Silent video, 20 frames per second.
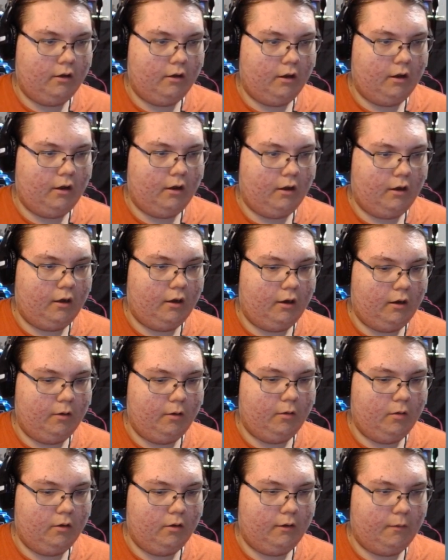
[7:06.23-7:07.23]
Uh,
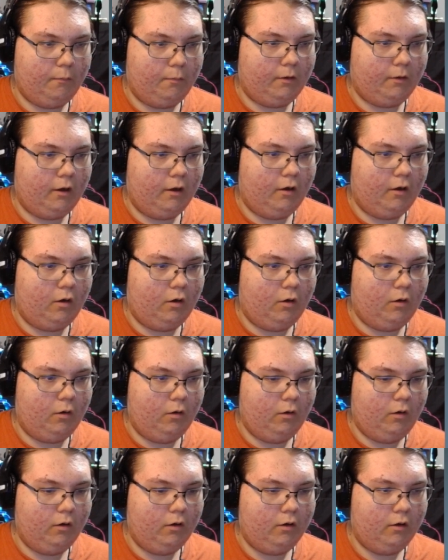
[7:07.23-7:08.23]
there we
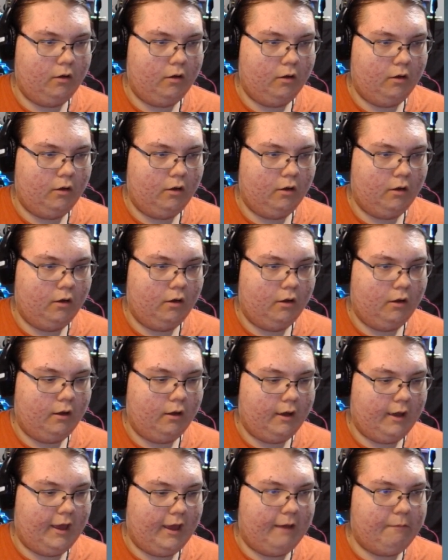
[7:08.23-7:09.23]
go.
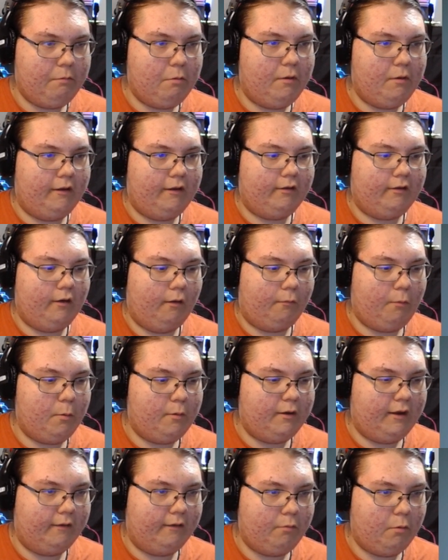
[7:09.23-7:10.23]
Hey, we win this though, we
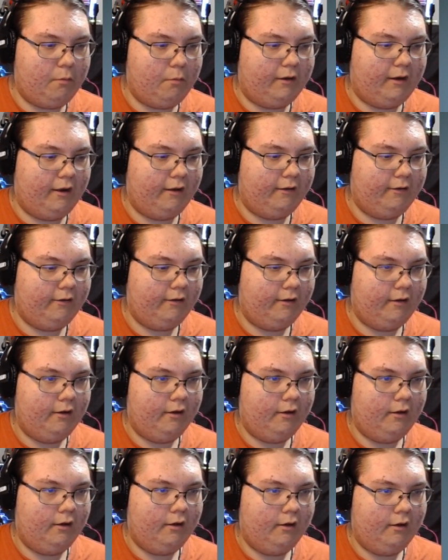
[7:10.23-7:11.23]
win this, we win this.
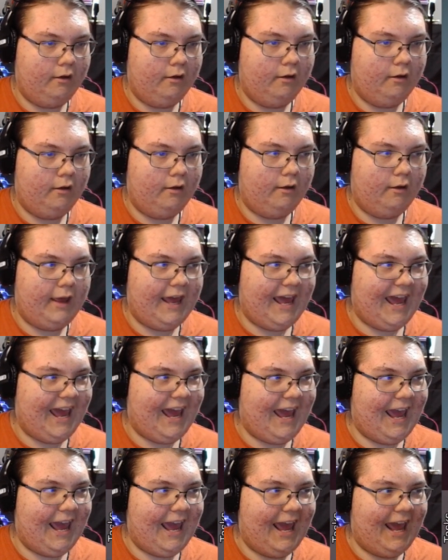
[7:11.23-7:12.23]

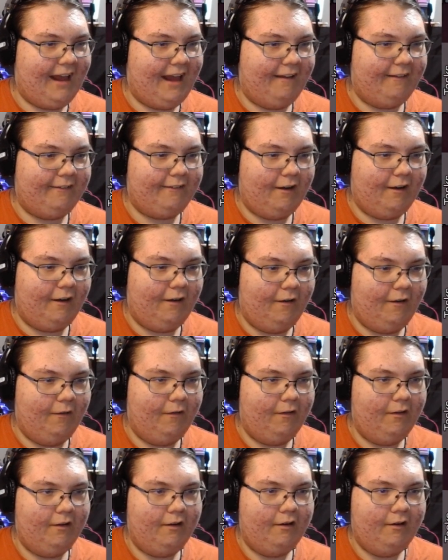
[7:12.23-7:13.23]
Hey, let's
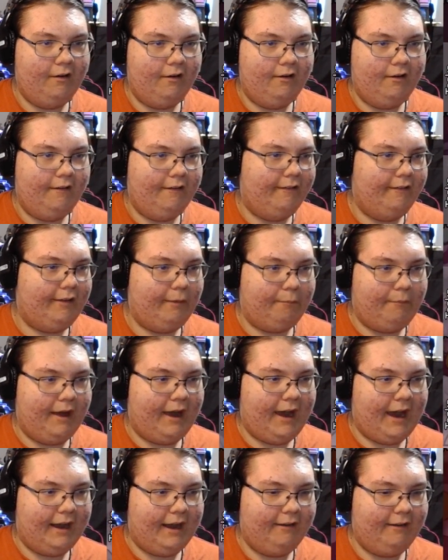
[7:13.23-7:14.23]
go. Time to
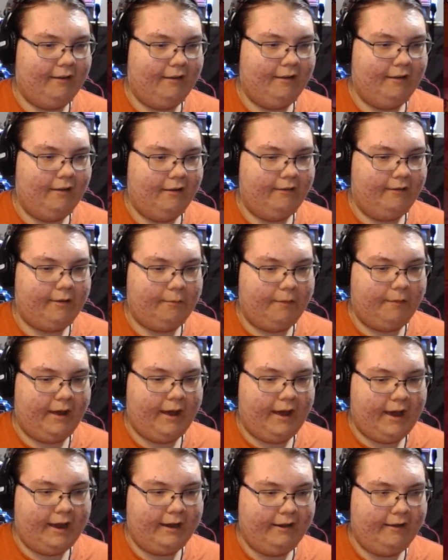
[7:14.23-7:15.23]
hide. Time to
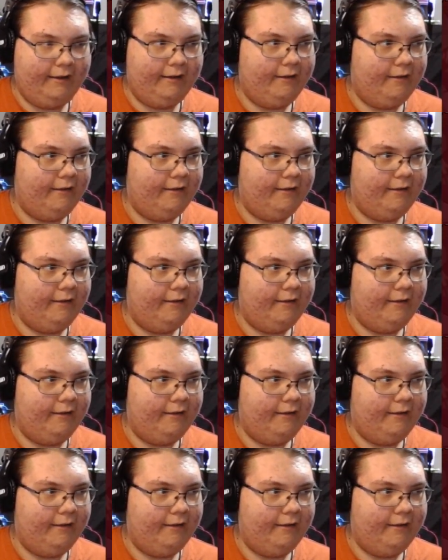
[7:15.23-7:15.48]
hide.